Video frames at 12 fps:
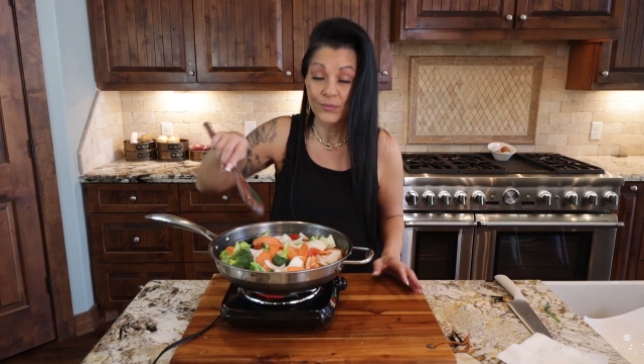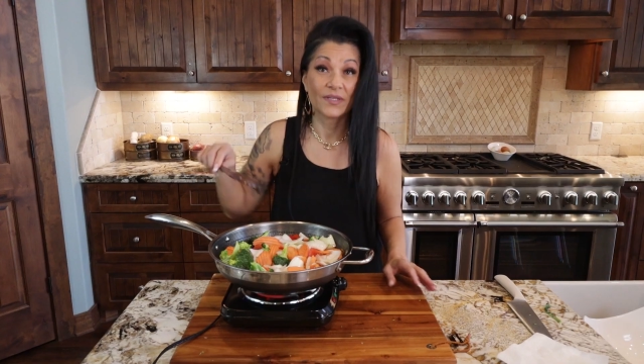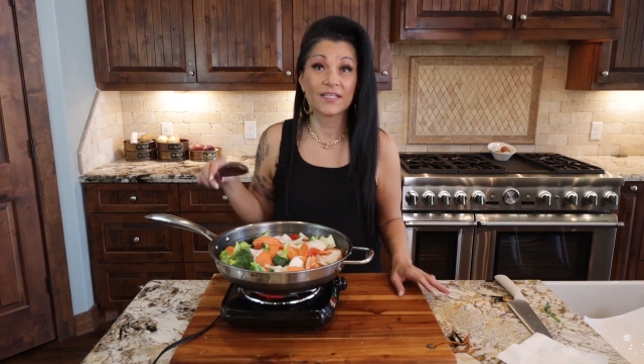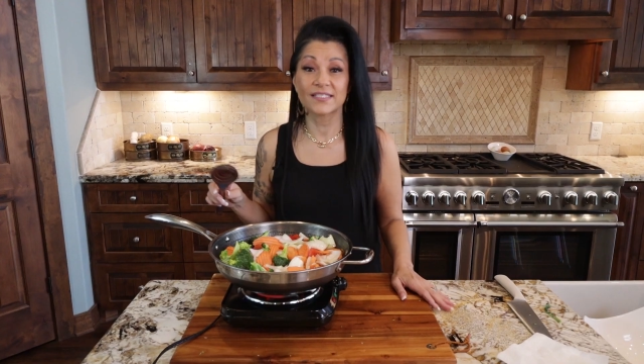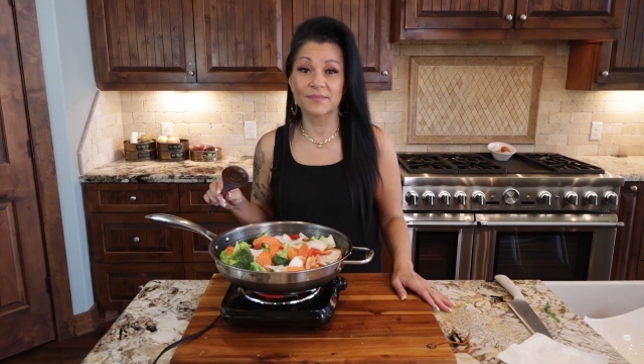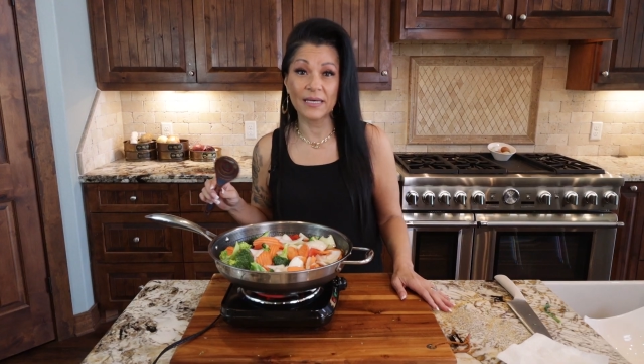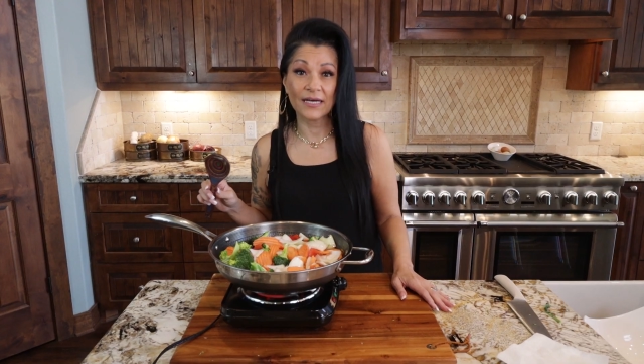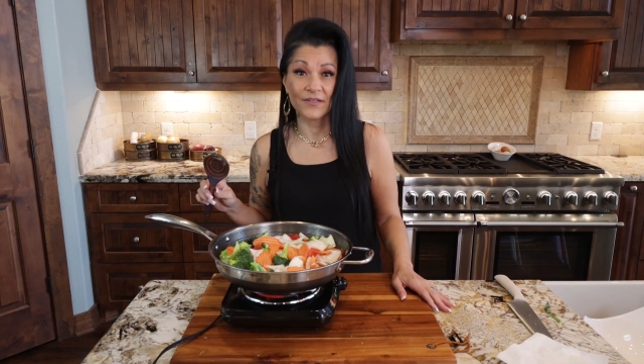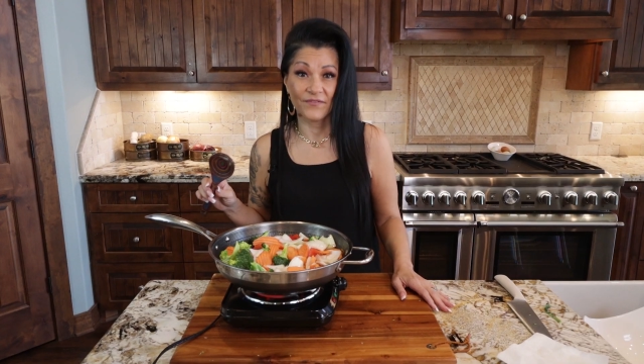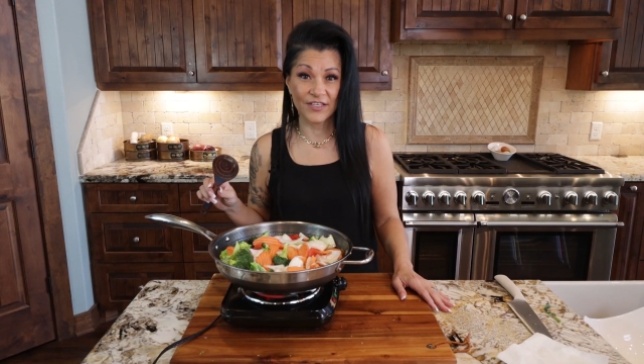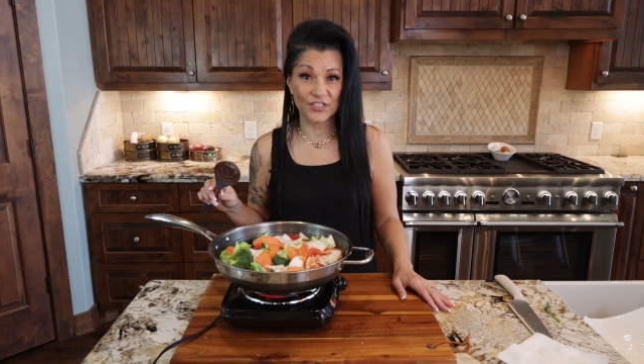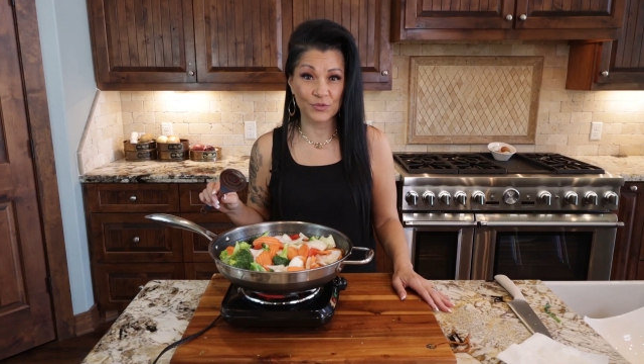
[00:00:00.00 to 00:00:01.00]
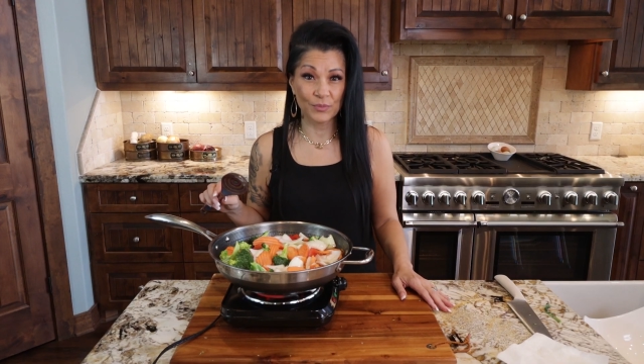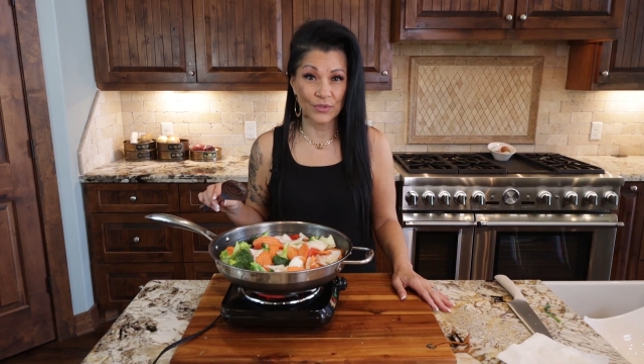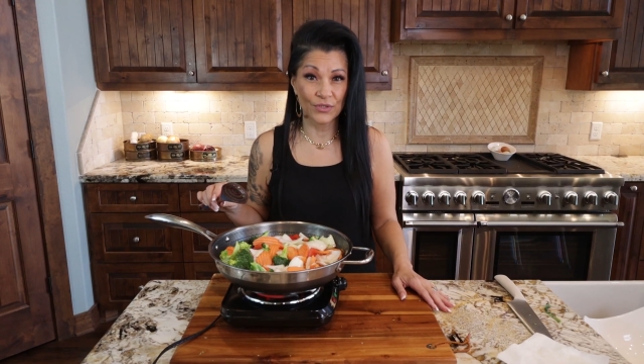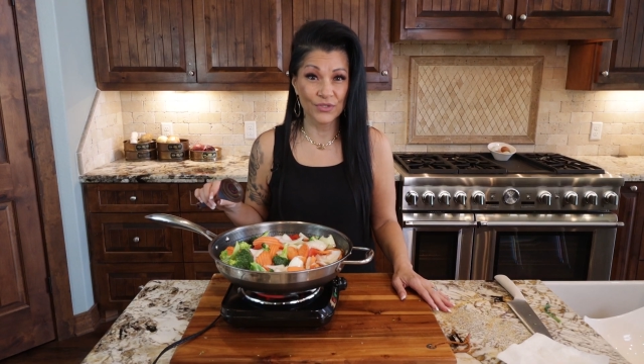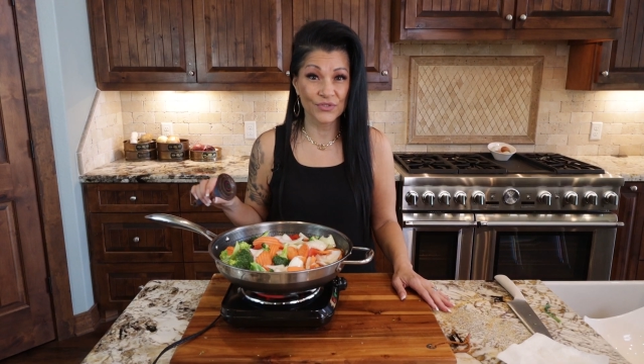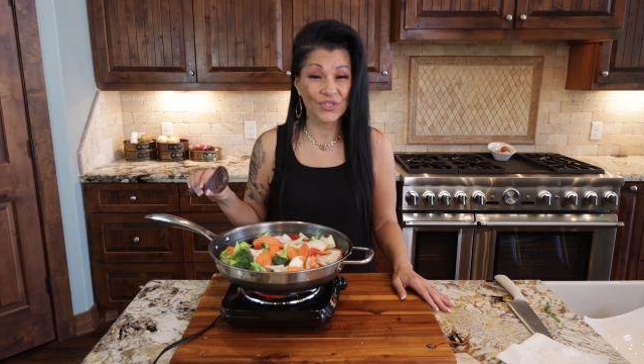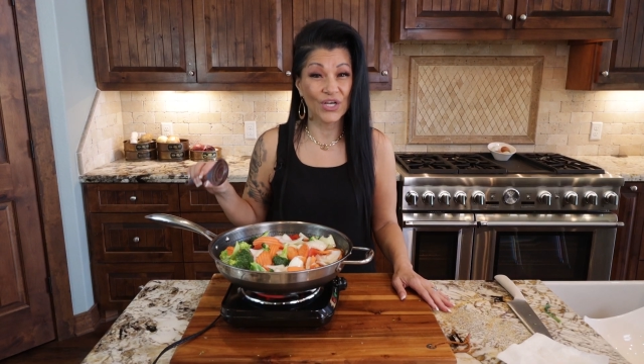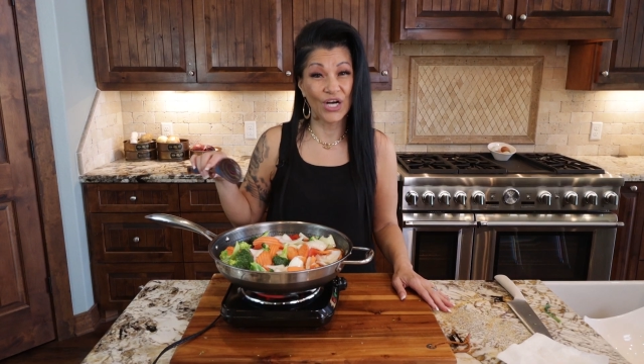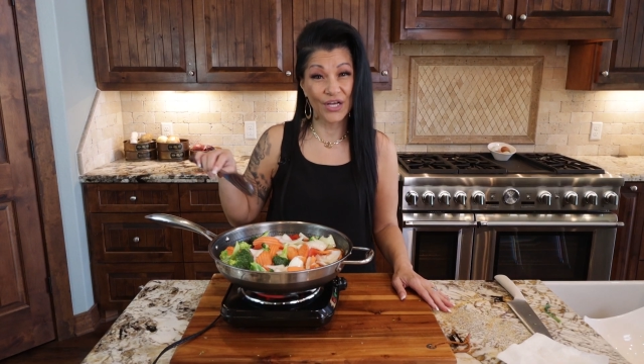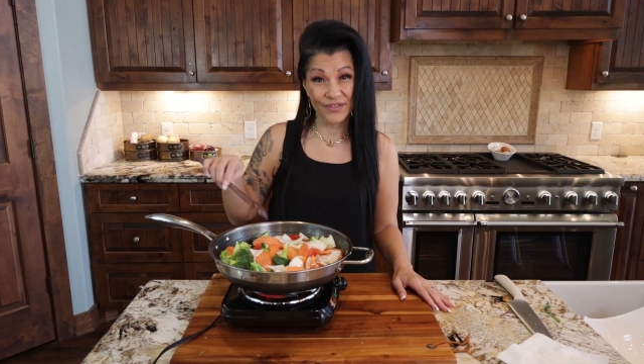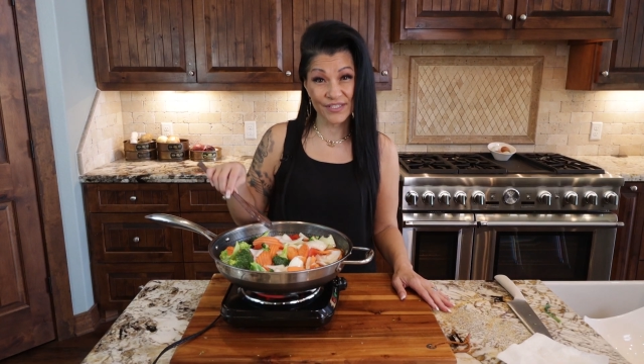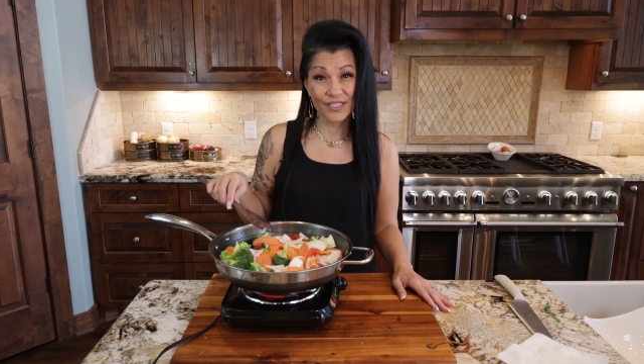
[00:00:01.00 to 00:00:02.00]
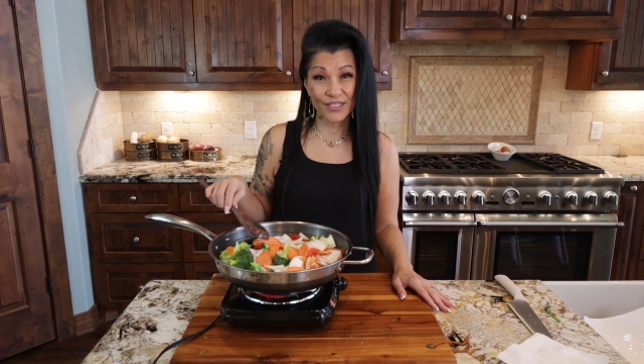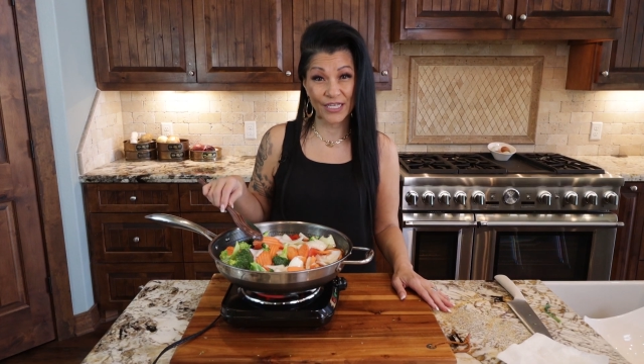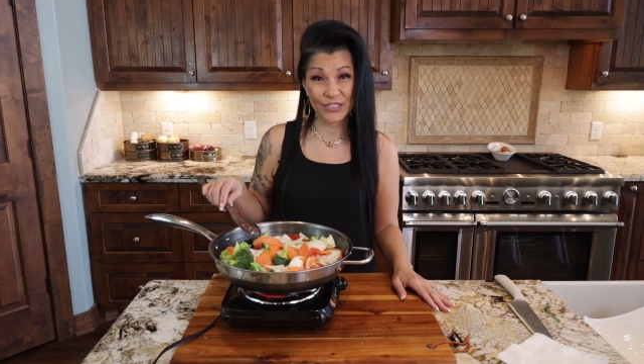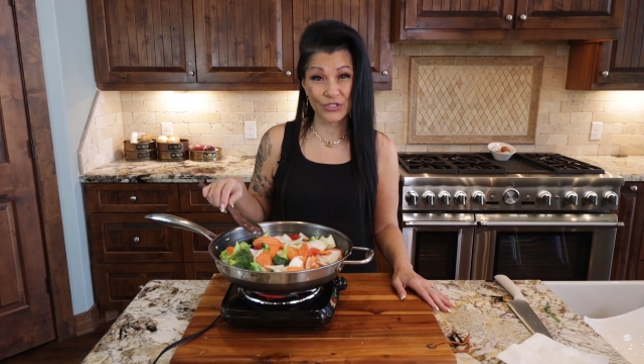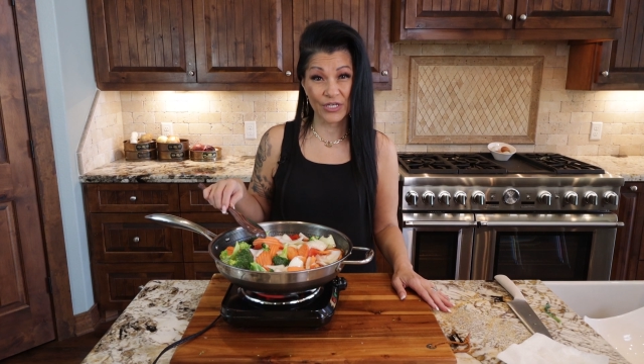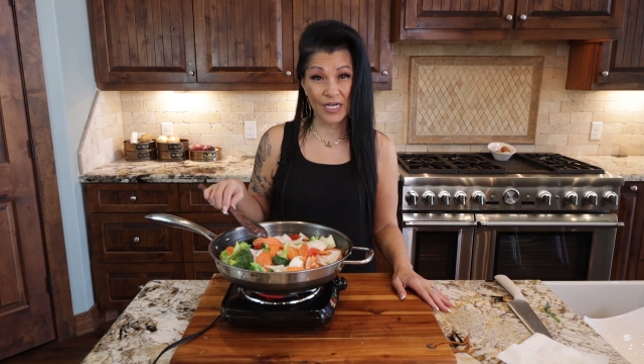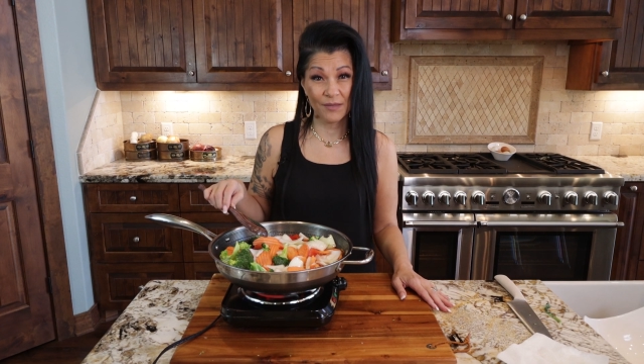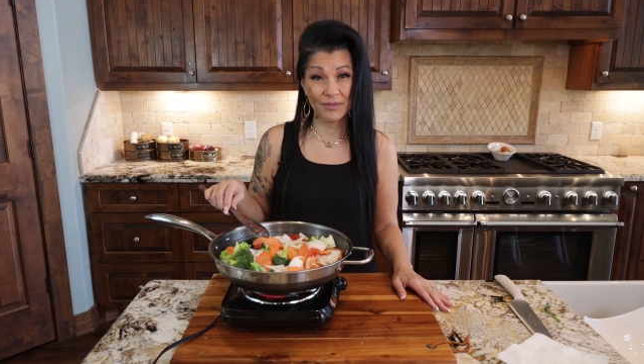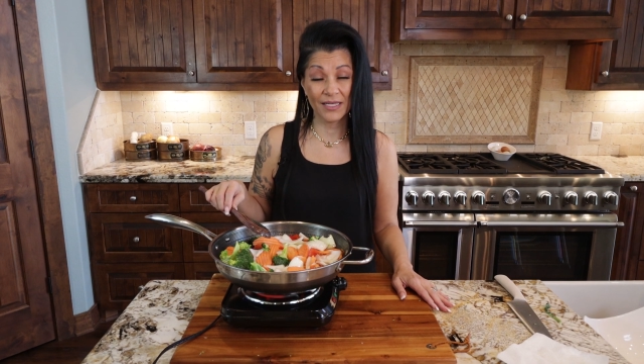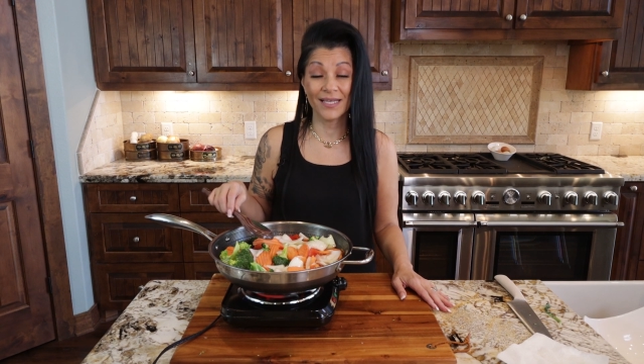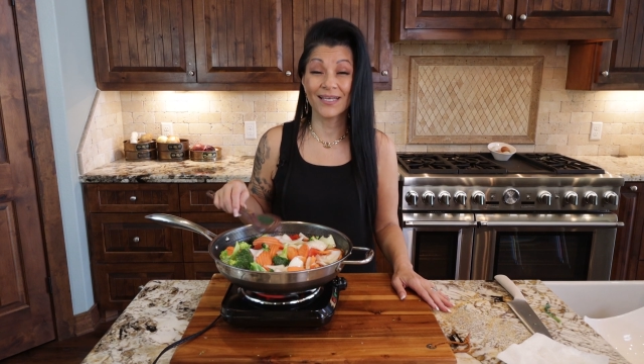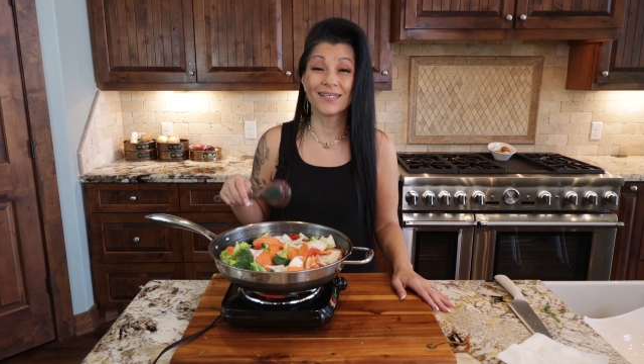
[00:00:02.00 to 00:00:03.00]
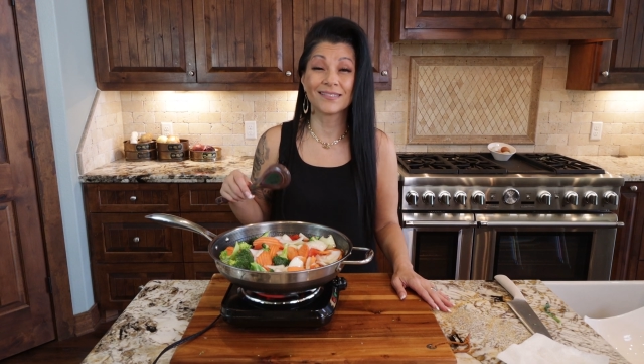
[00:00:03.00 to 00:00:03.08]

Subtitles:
with this amount of vegetables on this electric hot plate,